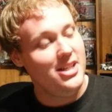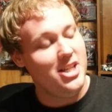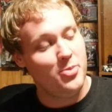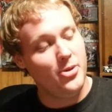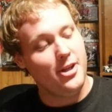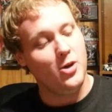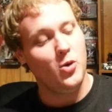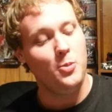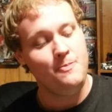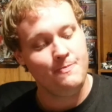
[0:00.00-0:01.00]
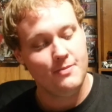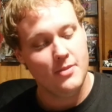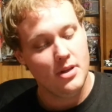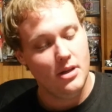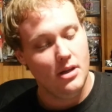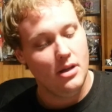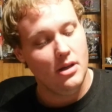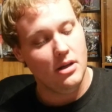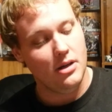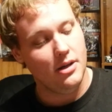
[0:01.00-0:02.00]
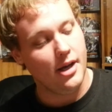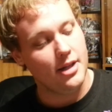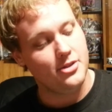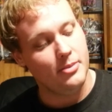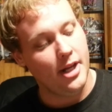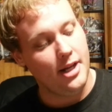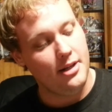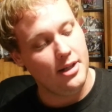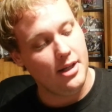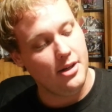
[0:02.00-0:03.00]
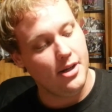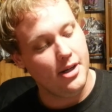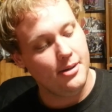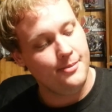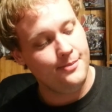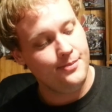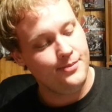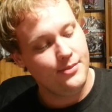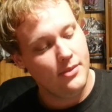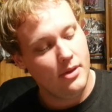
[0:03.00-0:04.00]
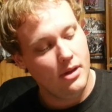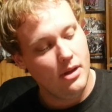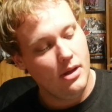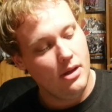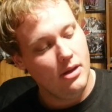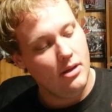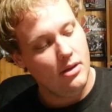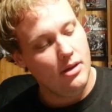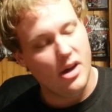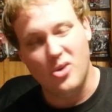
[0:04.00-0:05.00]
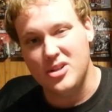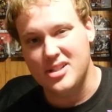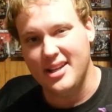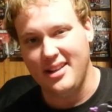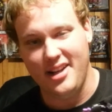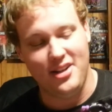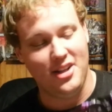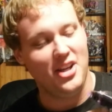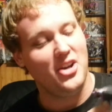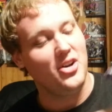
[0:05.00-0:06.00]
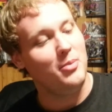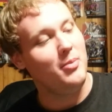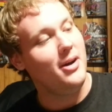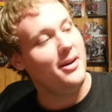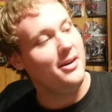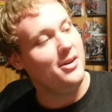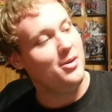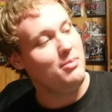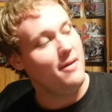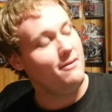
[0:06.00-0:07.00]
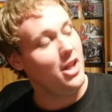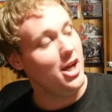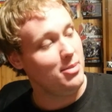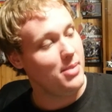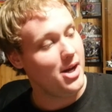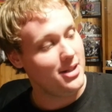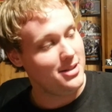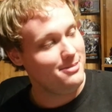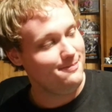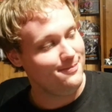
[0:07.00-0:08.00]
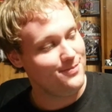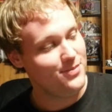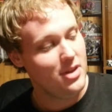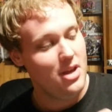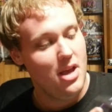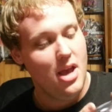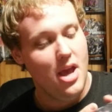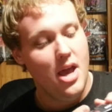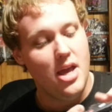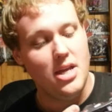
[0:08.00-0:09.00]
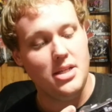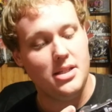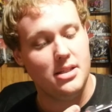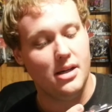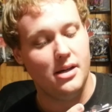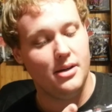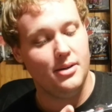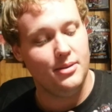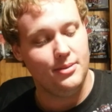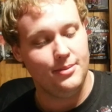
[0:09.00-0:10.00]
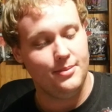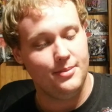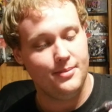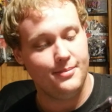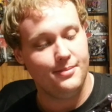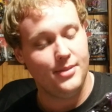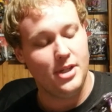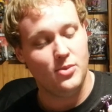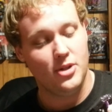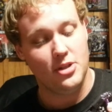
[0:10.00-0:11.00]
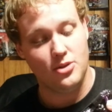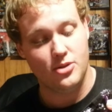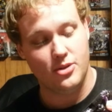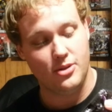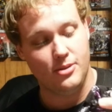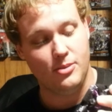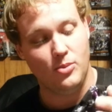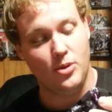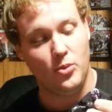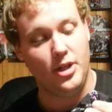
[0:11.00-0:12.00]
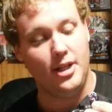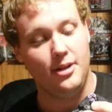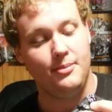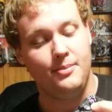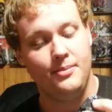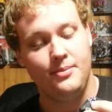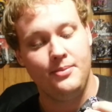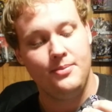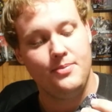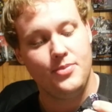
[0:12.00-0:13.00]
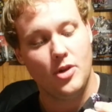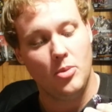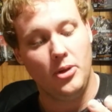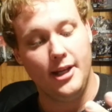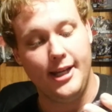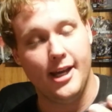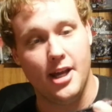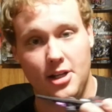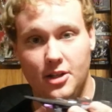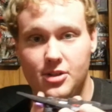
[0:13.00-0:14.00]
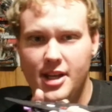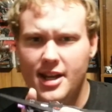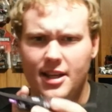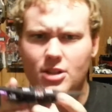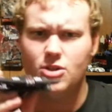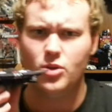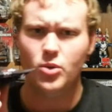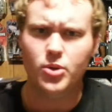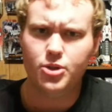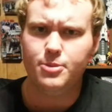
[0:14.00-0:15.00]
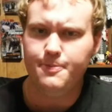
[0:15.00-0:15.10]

pretty cool. Got some landing gear here. I always like landing gear in my my flying bots. He's one of those little one-wing plane kind of deals, kind of like Scourge